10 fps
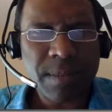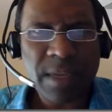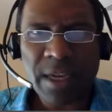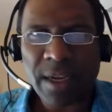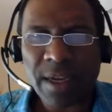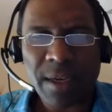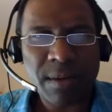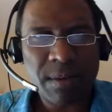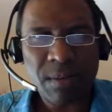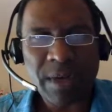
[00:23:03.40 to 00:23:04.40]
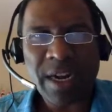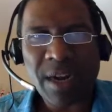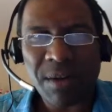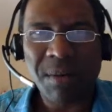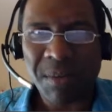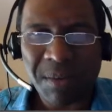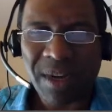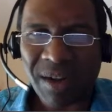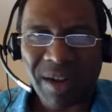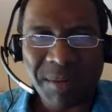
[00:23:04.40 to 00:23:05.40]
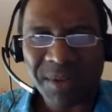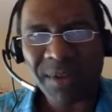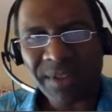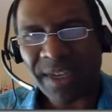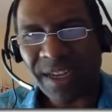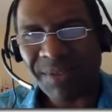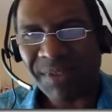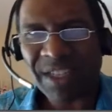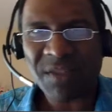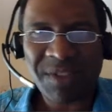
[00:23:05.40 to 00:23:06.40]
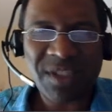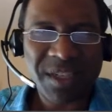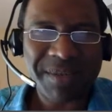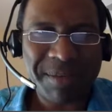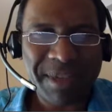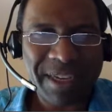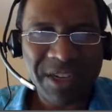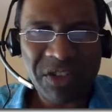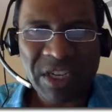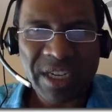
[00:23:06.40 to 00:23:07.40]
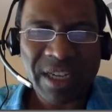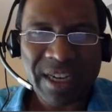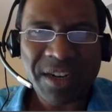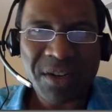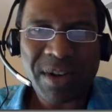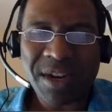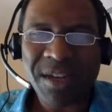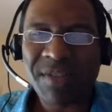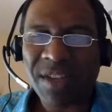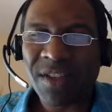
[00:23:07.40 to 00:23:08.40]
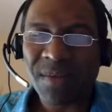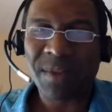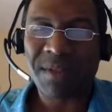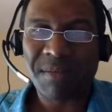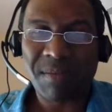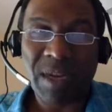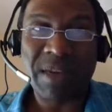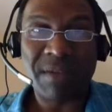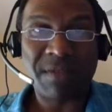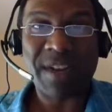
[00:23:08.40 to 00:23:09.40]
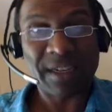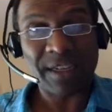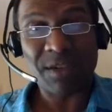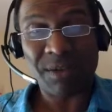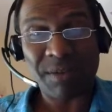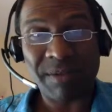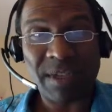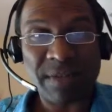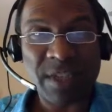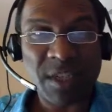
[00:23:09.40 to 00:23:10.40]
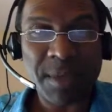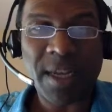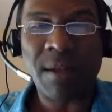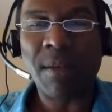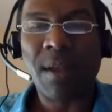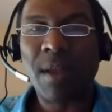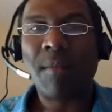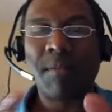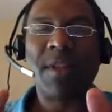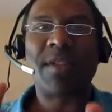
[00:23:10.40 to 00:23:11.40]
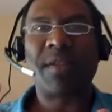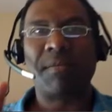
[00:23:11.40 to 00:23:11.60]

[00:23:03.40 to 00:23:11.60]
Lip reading: And wow, I'm so excited. We've got SVG on a web page. I know I could have done this with, and in fact did do it with 3 lines of HTML. But this,